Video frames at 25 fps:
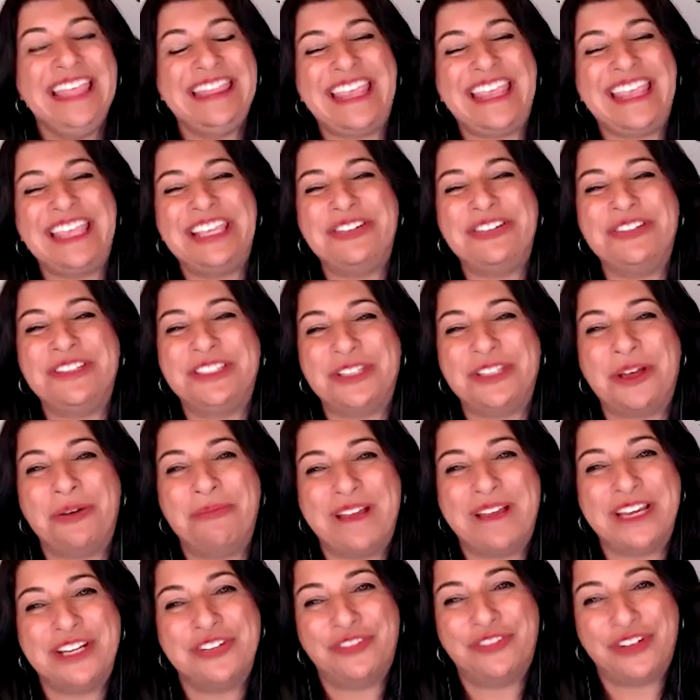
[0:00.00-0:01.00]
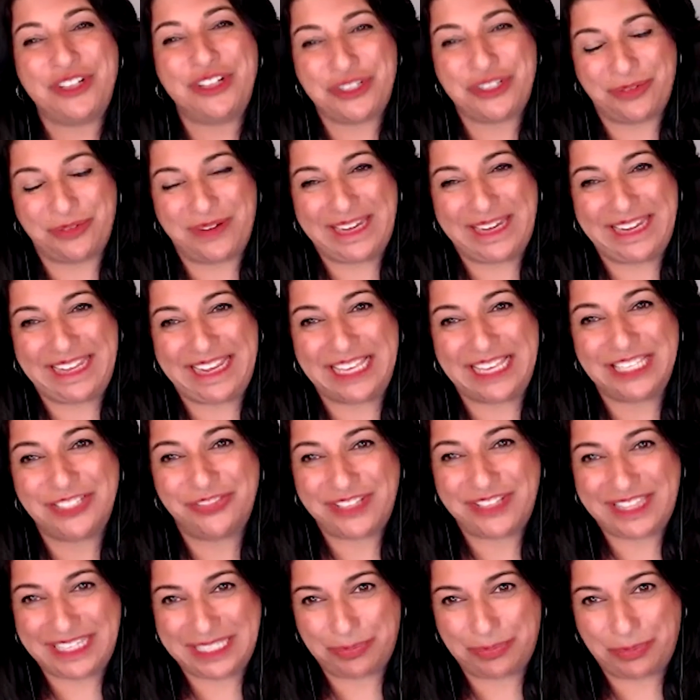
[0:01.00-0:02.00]
thank you so much for joining us
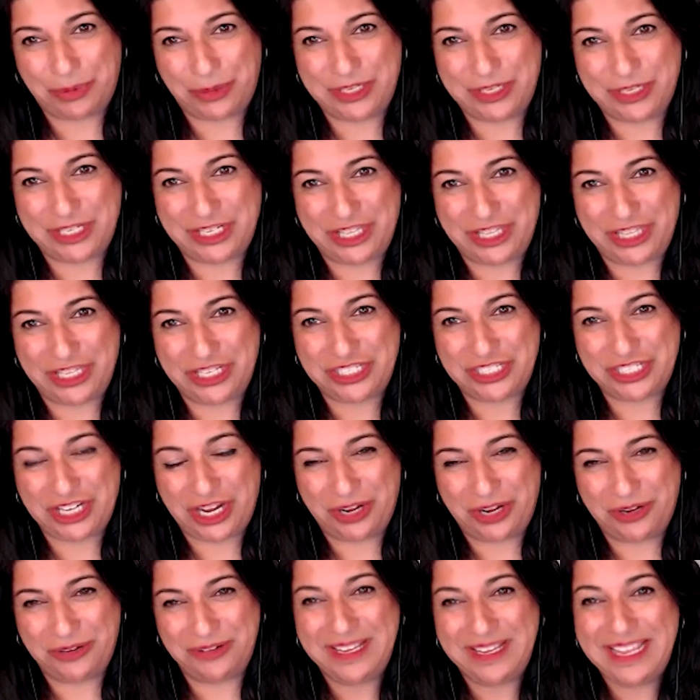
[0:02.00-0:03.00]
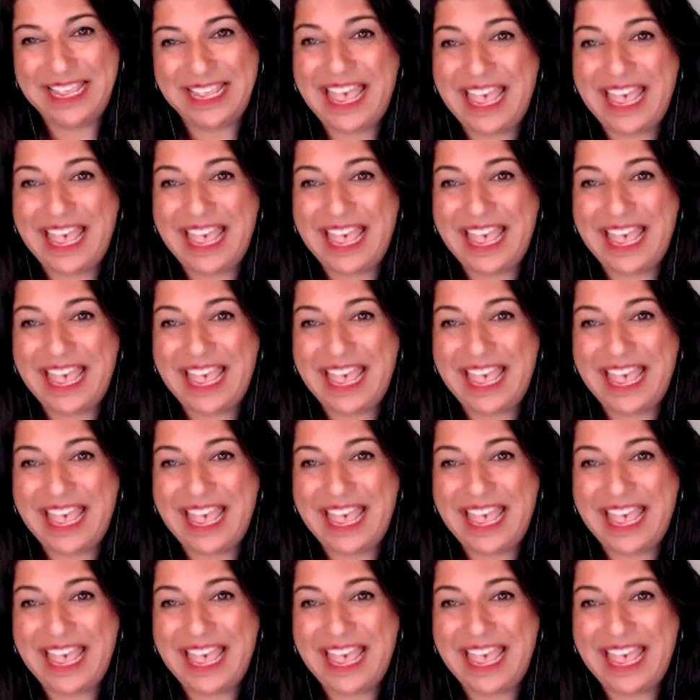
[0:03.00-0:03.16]
for this portion of the show.